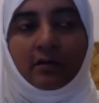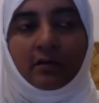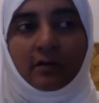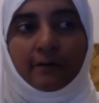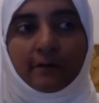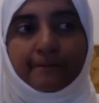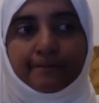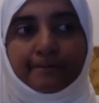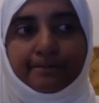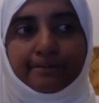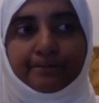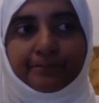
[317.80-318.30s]

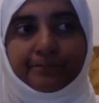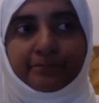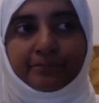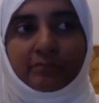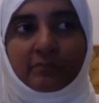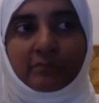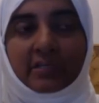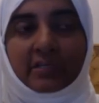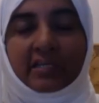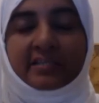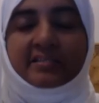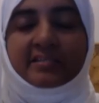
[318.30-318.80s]
um,
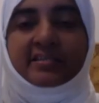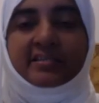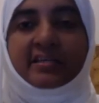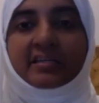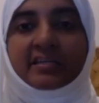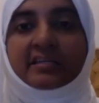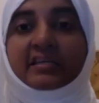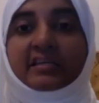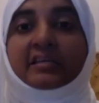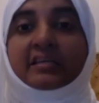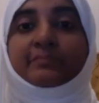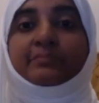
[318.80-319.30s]
let's
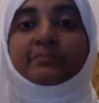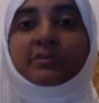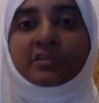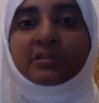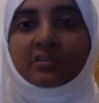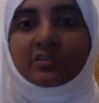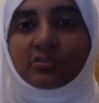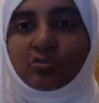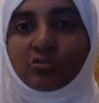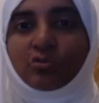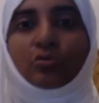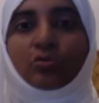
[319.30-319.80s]
say
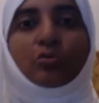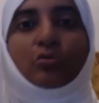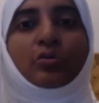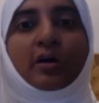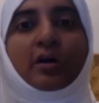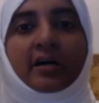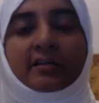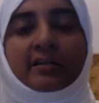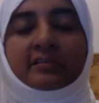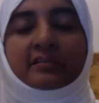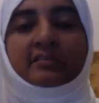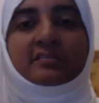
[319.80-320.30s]
deeper
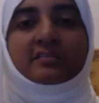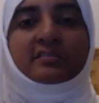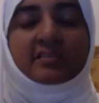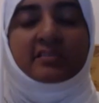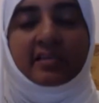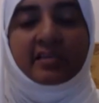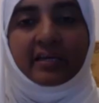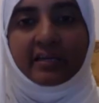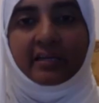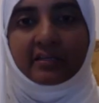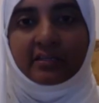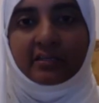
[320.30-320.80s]
core
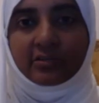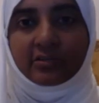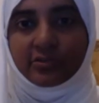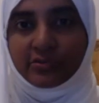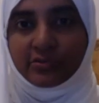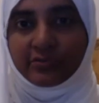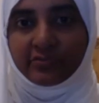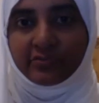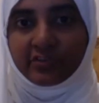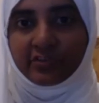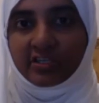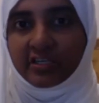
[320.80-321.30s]

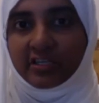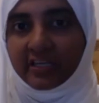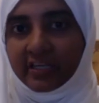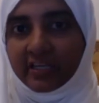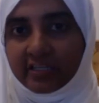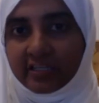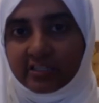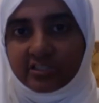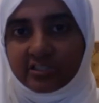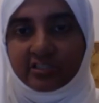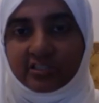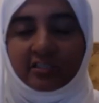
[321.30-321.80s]
understandings of
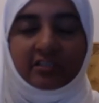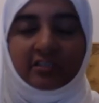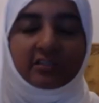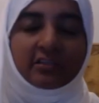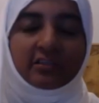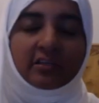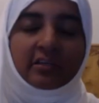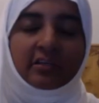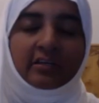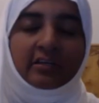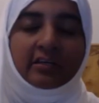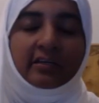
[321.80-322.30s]
creation
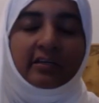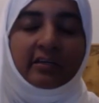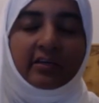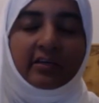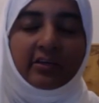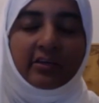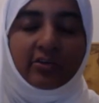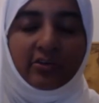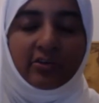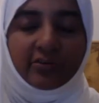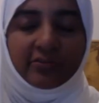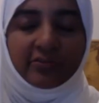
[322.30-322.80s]

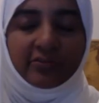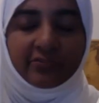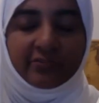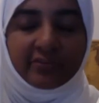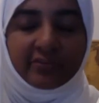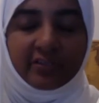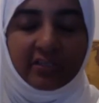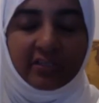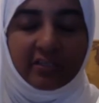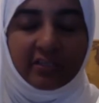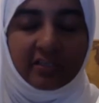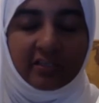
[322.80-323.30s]
and of
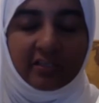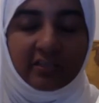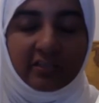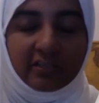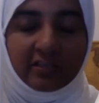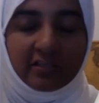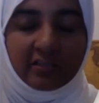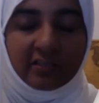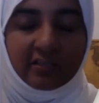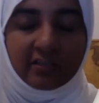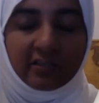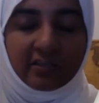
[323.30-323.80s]

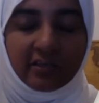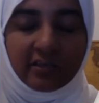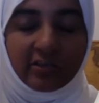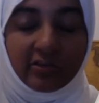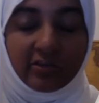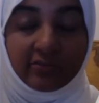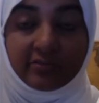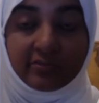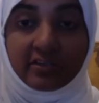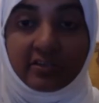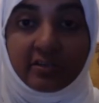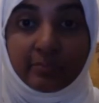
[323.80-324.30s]
the
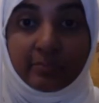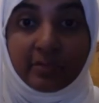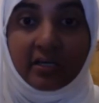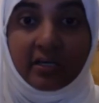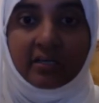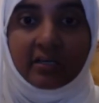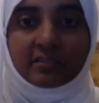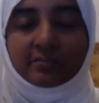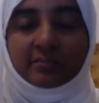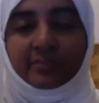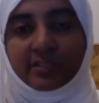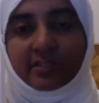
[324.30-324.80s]
and of
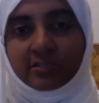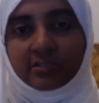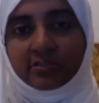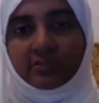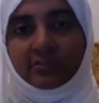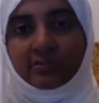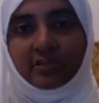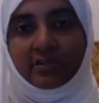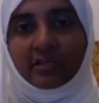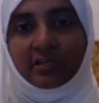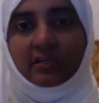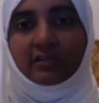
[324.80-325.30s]

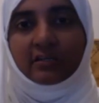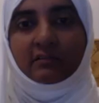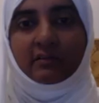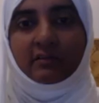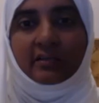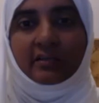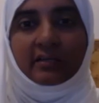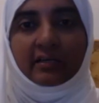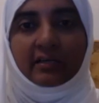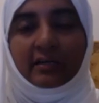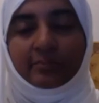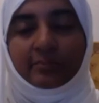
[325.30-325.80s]
commandment of
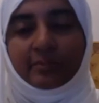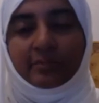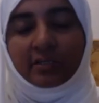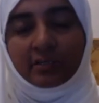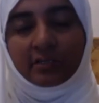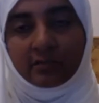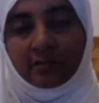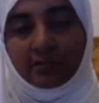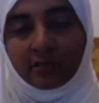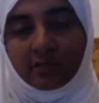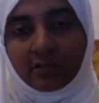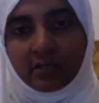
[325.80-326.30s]
khalq and
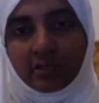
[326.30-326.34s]
amr